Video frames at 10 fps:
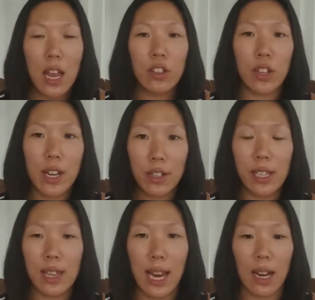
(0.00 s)
So here's
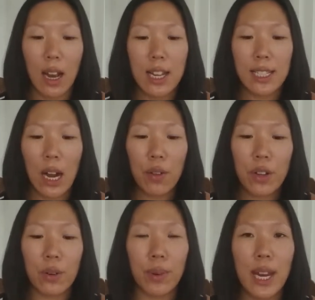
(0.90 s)
the thing. South
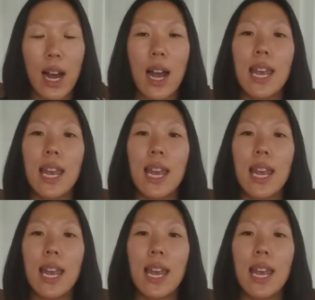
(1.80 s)
Korea